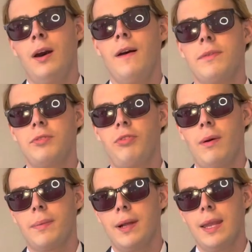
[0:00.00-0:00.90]
of the
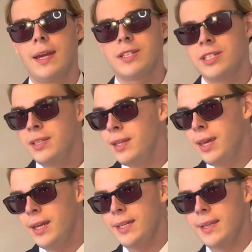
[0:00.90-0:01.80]
Trump collection
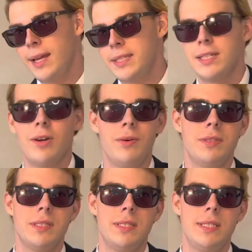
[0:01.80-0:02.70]
and I'd like to go
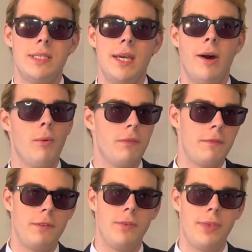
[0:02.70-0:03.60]
into detail with
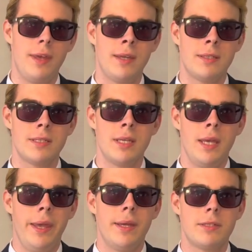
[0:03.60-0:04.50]
a few things
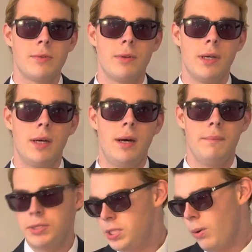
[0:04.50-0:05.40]
and sort
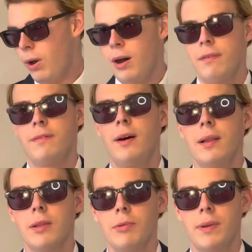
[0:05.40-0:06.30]
of show off a
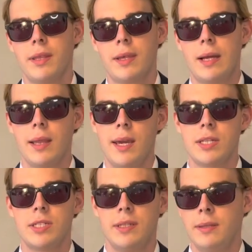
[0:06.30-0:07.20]
little bit of the
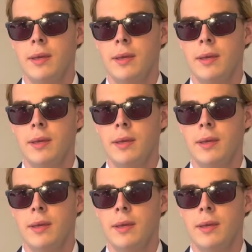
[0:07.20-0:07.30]
collection